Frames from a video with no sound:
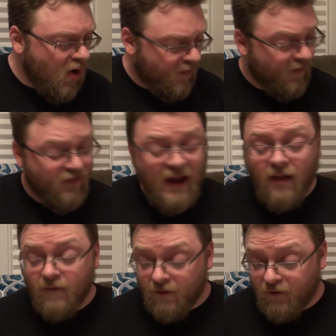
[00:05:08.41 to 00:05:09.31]
On the
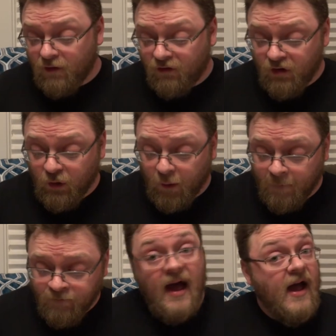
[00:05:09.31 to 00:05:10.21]
scale of the first two,
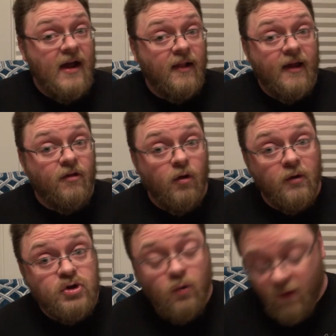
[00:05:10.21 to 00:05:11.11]
I like the
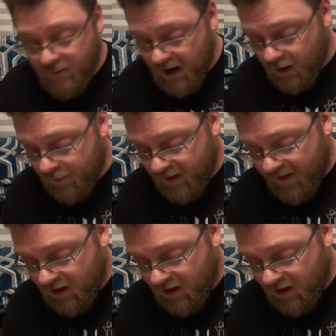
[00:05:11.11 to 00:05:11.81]
original one better, but